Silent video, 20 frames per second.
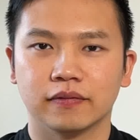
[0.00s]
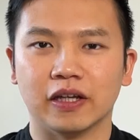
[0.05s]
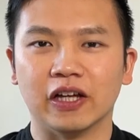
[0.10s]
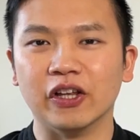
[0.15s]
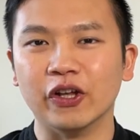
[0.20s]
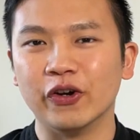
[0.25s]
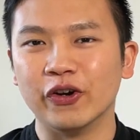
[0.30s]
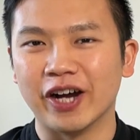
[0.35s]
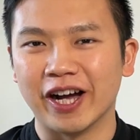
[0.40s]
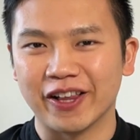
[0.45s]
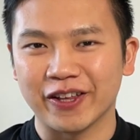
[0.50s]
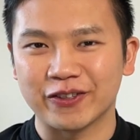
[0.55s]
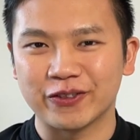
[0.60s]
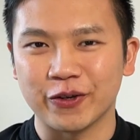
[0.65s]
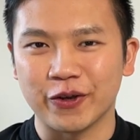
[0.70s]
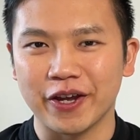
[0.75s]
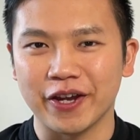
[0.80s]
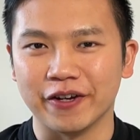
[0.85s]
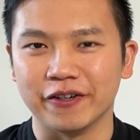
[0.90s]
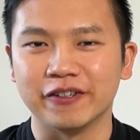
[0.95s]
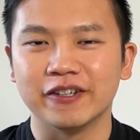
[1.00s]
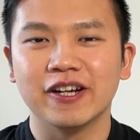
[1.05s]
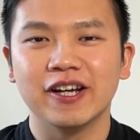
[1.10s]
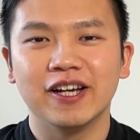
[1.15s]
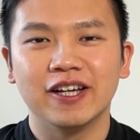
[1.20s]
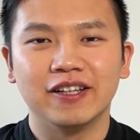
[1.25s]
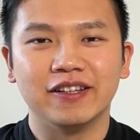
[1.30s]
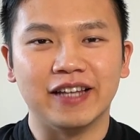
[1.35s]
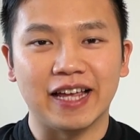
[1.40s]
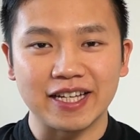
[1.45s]
Hello, Alex Hui here.
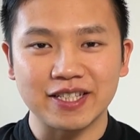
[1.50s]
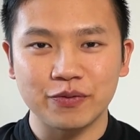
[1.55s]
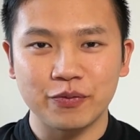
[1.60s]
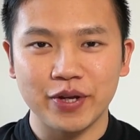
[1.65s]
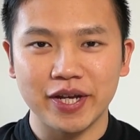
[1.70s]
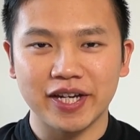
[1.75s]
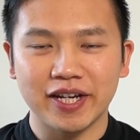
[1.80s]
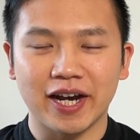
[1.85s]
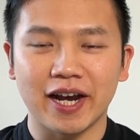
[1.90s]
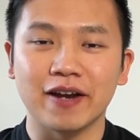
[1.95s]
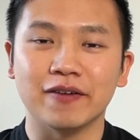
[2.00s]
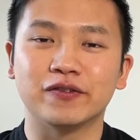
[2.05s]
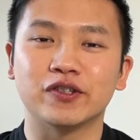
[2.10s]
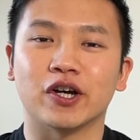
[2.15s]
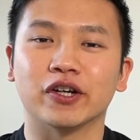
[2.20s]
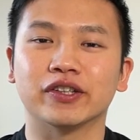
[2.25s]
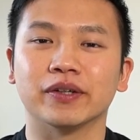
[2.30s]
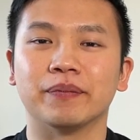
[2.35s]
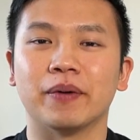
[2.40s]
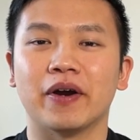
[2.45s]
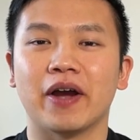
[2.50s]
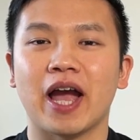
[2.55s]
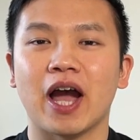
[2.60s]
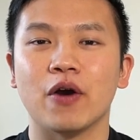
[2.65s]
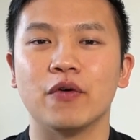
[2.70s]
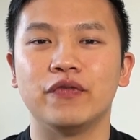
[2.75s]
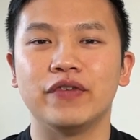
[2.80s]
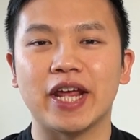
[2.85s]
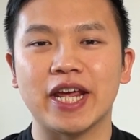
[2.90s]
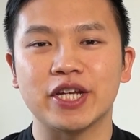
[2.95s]
Last week I have talked about
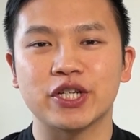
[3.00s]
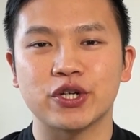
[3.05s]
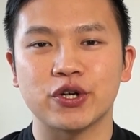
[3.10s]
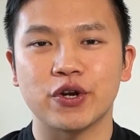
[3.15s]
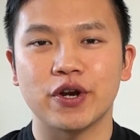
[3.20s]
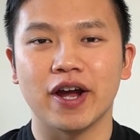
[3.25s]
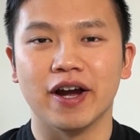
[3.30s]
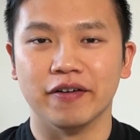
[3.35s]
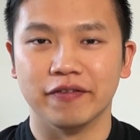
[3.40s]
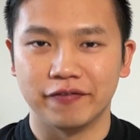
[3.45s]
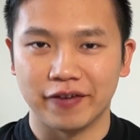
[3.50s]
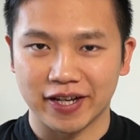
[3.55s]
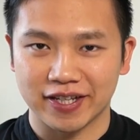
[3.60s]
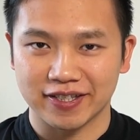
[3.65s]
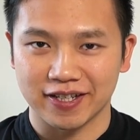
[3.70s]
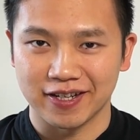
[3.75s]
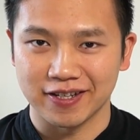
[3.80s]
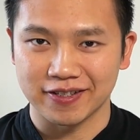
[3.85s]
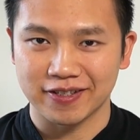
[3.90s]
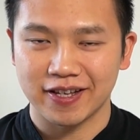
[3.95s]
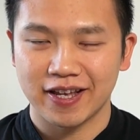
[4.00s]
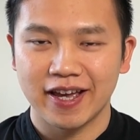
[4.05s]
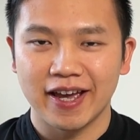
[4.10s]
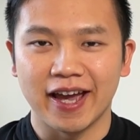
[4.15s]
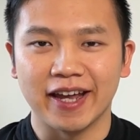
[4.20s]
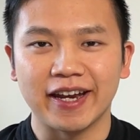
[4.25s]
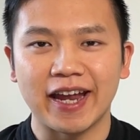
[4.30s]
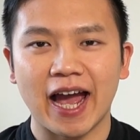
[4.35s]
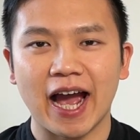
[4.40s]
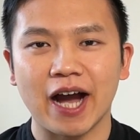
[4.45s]
how nature affects us
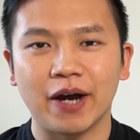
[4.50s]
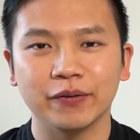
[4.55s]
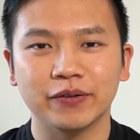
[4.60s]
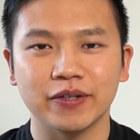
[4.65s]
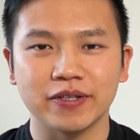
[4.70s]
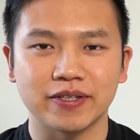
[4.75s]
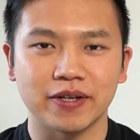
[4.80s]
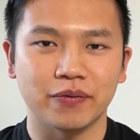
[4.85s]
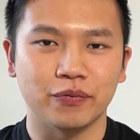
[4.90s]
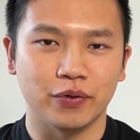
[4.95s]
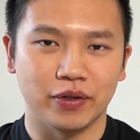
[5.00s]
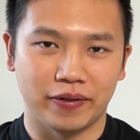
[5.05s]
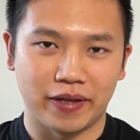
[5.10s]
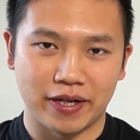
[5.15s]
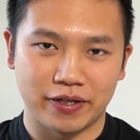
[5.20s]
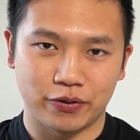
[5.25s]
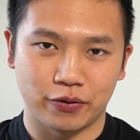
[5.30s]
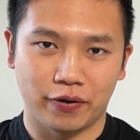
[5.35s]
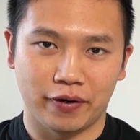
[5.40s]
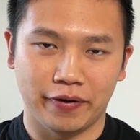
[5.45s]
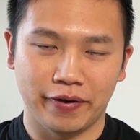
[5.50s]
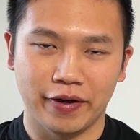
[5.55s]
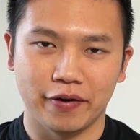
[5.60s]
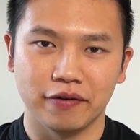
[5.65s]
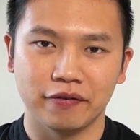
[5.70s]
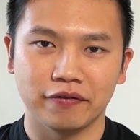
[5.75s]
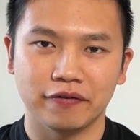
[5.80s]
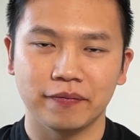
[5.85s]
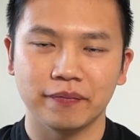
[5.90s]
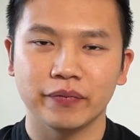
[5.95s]
and how does it relate to our
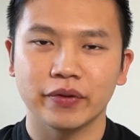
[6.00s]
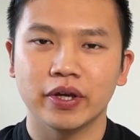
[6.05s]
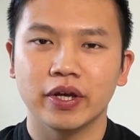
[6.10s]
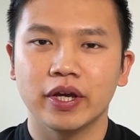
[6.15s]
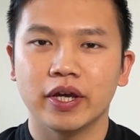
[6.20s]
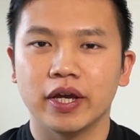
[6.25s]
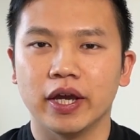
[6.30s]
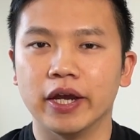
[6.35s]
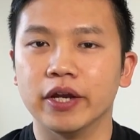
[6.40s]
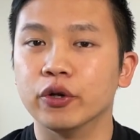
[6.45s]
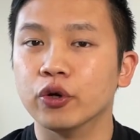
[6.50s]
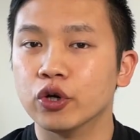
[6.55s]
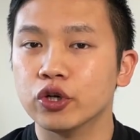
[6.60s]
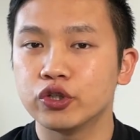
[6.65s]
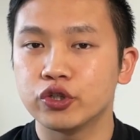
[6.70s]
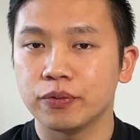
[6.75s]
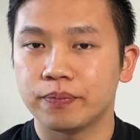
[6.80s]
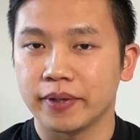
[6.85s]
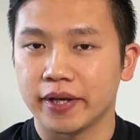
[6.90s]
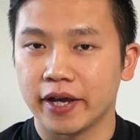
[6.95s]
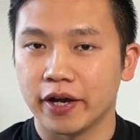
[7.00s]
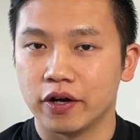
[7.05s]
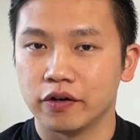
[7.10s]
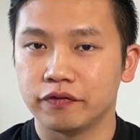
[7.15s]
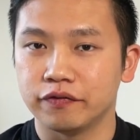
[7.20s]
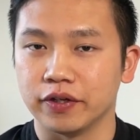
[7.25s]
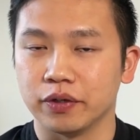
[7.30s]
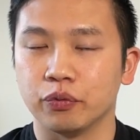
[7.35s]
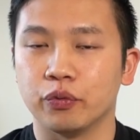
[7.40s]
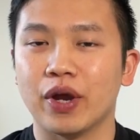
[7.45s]
health. In order to be
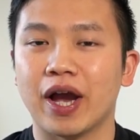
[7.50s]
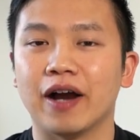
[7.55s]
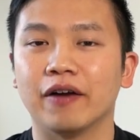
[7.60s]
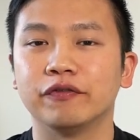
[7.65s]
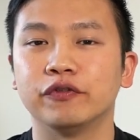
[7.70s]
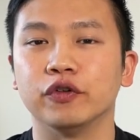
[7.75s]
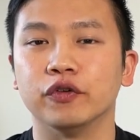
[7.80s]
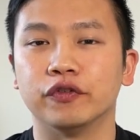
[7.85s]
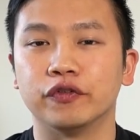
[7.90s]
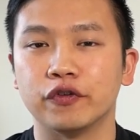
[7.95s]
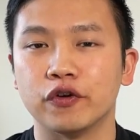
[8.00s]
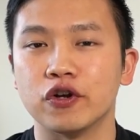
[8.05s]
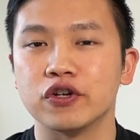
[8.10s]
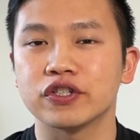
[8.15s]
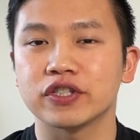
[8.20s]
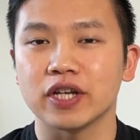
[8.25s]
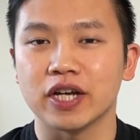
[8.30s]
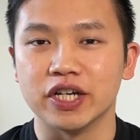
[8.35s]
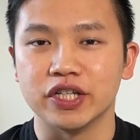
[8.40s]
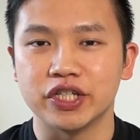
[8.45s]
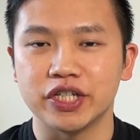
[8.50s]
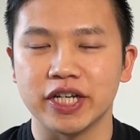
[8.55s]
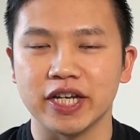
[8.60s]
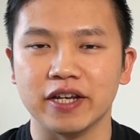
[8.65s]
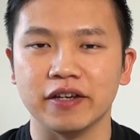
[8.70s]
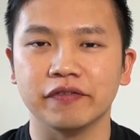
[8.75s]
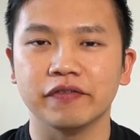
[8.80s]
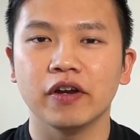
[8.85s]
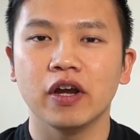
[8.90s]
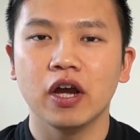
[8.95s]
healthy, we have to first
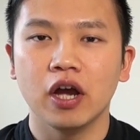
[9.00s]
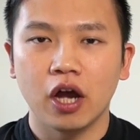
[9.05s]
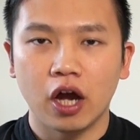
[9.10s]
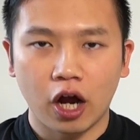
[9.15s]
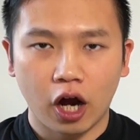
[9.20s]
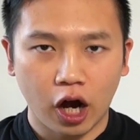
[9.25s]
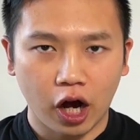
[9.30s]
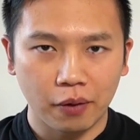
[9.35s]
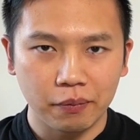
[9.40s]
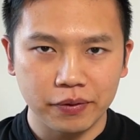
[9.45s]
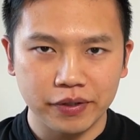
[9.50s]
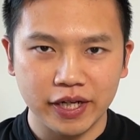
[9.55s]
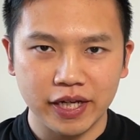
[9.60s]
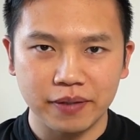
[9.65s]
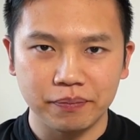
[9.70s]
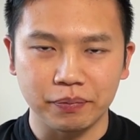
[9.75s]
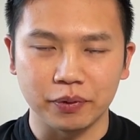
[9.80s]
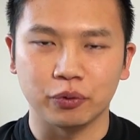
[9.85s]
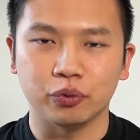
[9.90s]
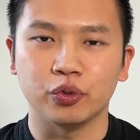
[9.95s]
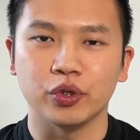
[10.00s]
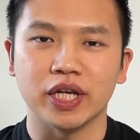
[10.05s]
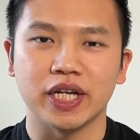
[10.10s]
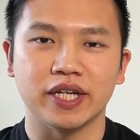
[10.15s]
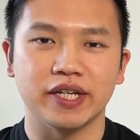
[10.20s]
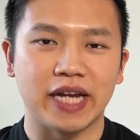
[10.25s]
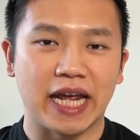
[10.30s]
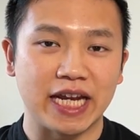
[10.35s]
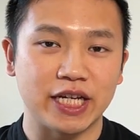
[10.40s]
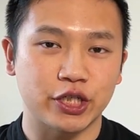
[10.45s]
achieve harmony
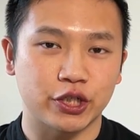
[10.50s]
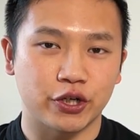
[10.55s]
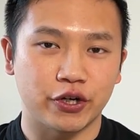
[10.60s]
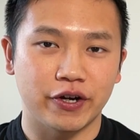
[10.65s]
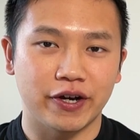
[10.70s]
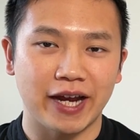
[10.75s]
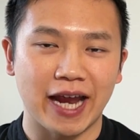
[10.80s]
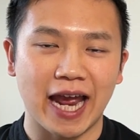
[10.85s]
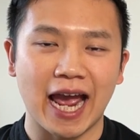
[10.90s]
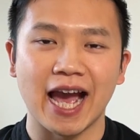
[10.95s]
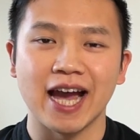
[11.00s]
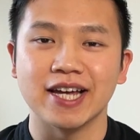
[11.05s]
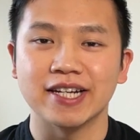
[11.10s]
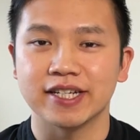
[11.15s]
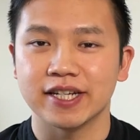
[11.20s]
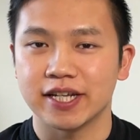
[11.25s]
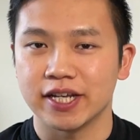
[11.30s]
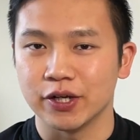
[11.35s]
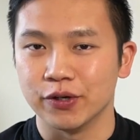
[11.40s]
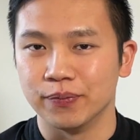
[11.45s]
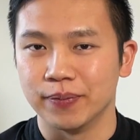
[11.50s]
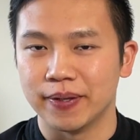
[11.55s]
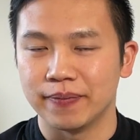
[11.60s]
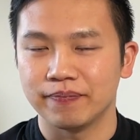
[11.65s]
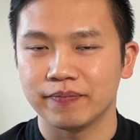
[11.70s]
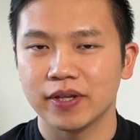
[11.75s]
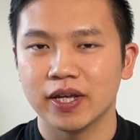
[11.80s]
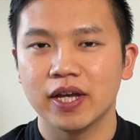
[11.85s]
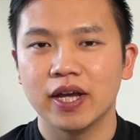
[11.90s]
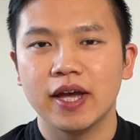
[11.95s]
between nature and human.
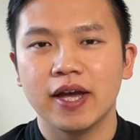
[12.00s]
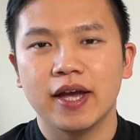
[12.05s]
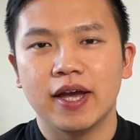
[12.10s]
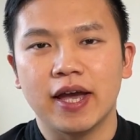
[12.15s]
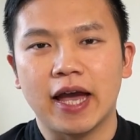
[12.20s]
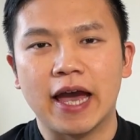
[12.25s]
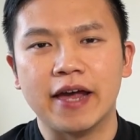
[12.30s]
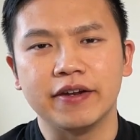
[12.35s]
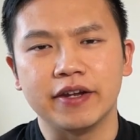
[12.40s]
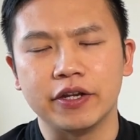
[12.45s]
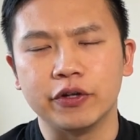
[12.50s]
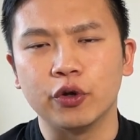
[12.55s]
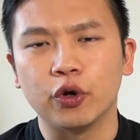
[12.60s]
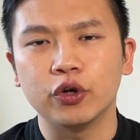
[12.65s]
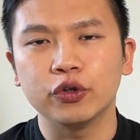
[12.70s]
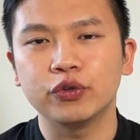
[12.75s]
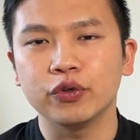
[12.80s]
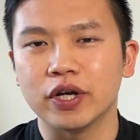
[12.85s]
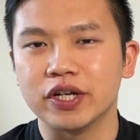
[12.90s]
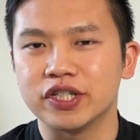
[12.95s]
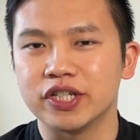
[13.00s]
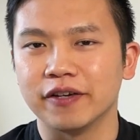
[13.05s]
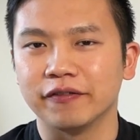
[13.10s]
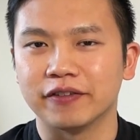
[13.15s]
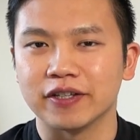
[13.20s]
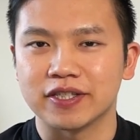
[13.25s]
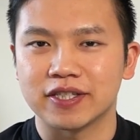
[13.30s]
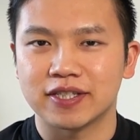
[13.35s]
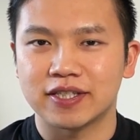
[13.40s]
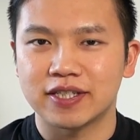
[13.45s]
And in order to achieve
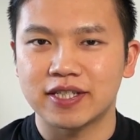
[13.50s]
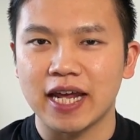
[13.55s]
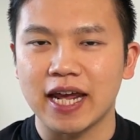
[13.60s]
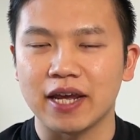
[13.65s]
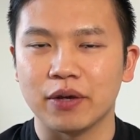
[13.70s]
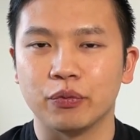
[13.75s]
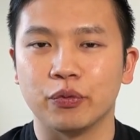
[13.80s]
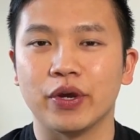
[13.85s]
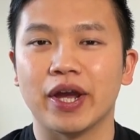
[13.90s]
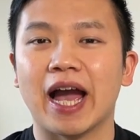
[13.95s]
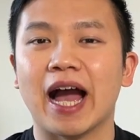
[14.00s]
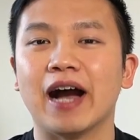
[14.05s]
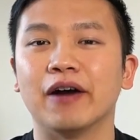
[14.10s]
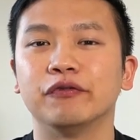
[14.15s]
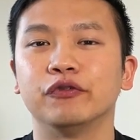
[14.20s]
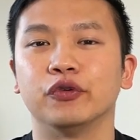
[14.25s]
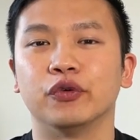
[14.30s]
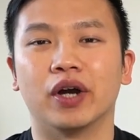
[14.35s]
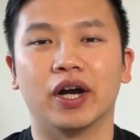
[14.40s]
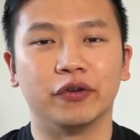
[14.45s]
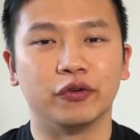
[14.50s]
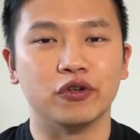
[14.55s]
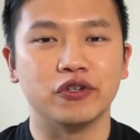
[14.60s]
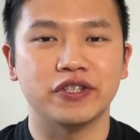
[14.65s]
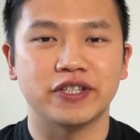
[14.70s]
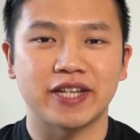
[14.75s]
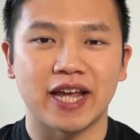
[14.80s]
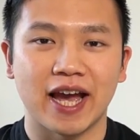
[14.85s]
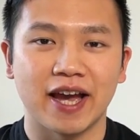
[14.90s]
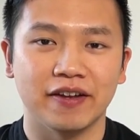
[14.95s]
this state, we have to
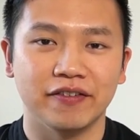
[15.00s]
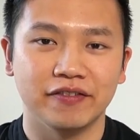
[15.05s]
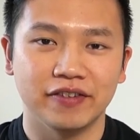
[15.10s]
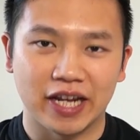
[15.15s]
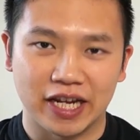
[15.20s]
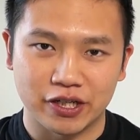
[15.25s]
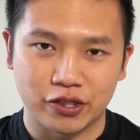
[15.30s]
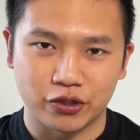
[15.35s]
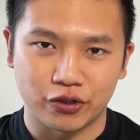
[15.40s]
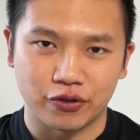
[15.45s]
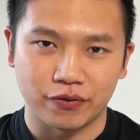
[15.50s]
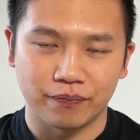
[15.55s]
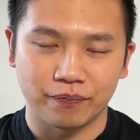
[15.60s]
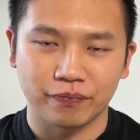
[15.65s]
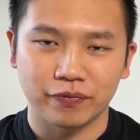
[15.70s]
understand nature.